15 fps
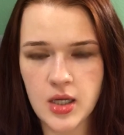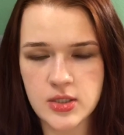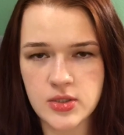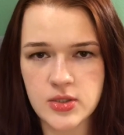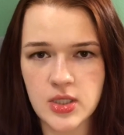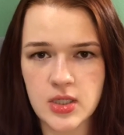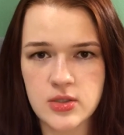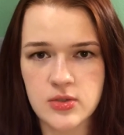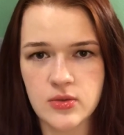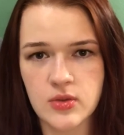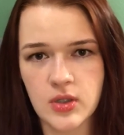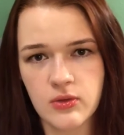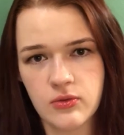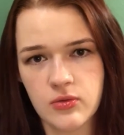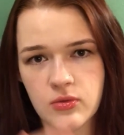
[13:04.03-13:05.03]
do tend to
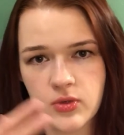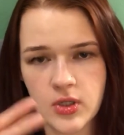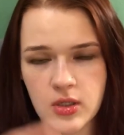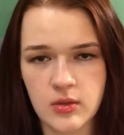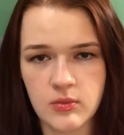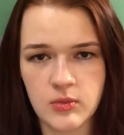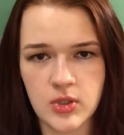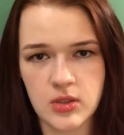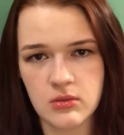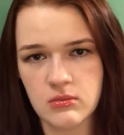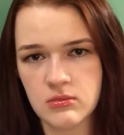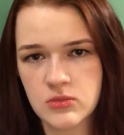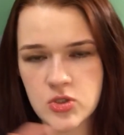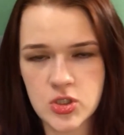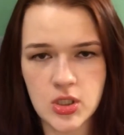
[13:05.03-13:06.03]
run through them
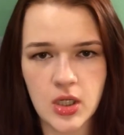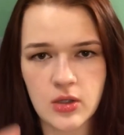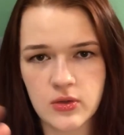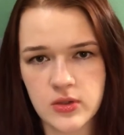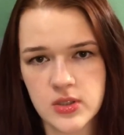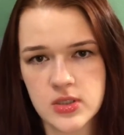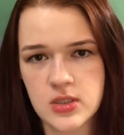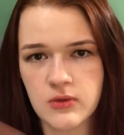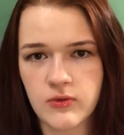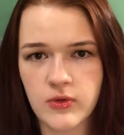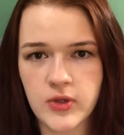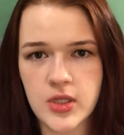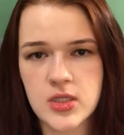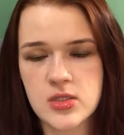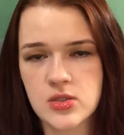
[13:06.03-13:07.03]
and try all these different
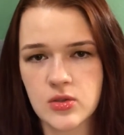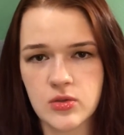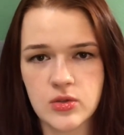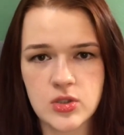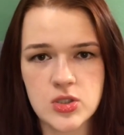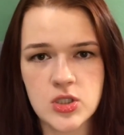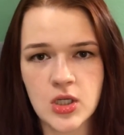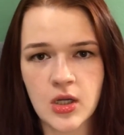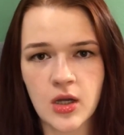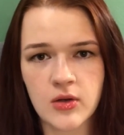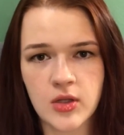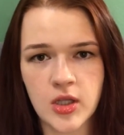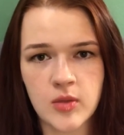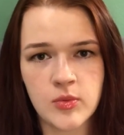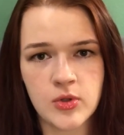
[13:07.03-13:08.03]
things. So you can check out
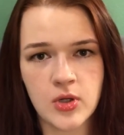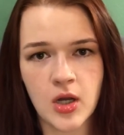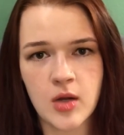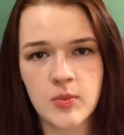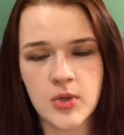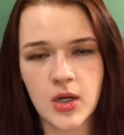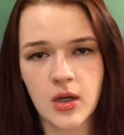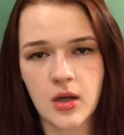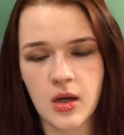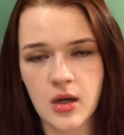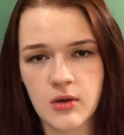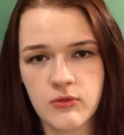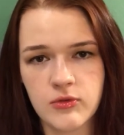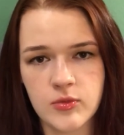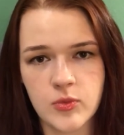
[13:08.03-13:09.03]

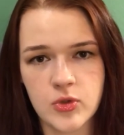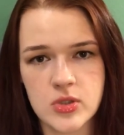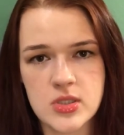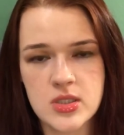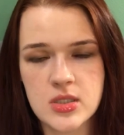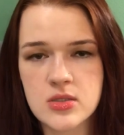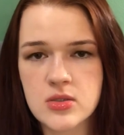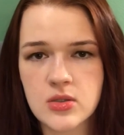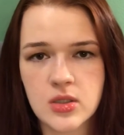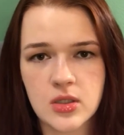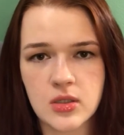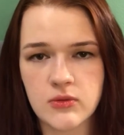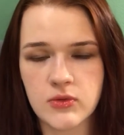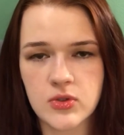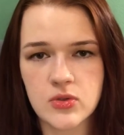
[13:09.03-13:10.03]
KBeautyHobbit.com for more sunscreen
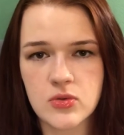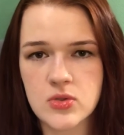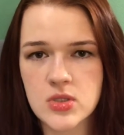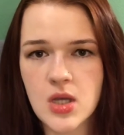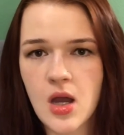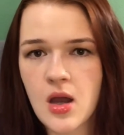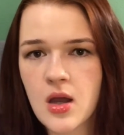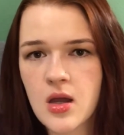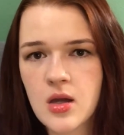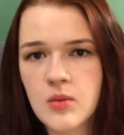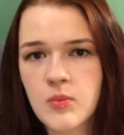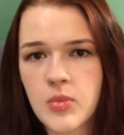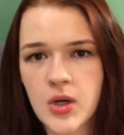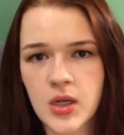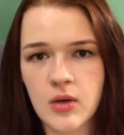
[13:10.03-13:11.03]
reviews,
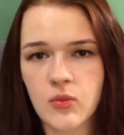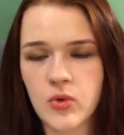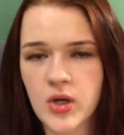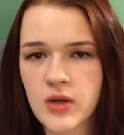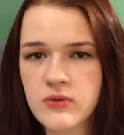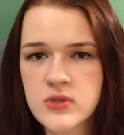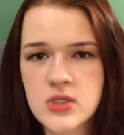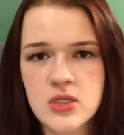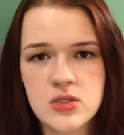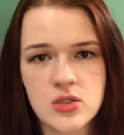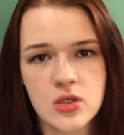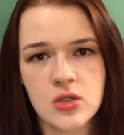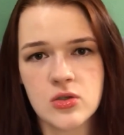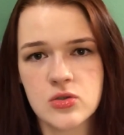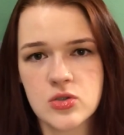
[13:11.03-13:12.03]
but whatever
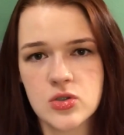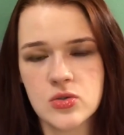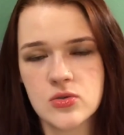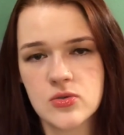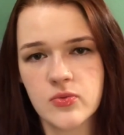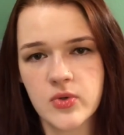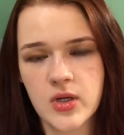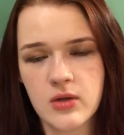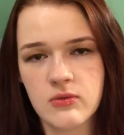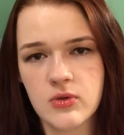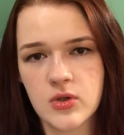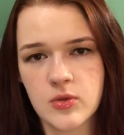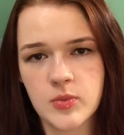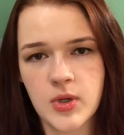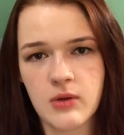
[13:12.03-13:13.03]
sunscreen you choose, whatever
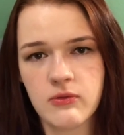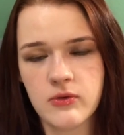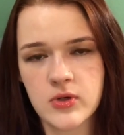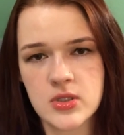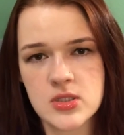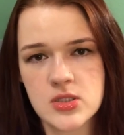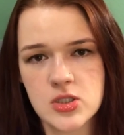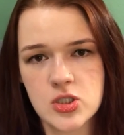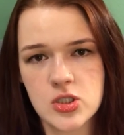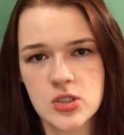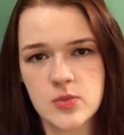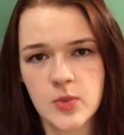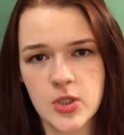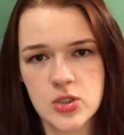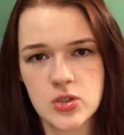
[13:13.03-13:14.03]
your preference, just
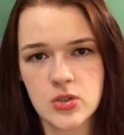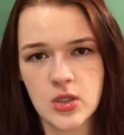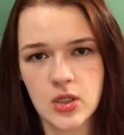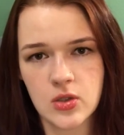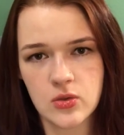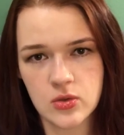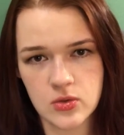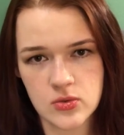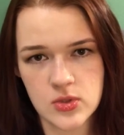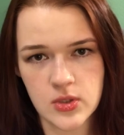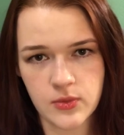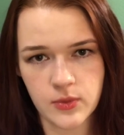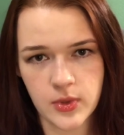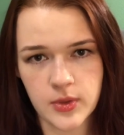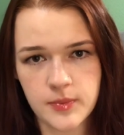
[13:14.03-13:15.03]
make sure that you're
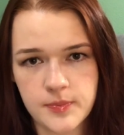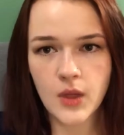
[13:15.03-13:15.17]
using one.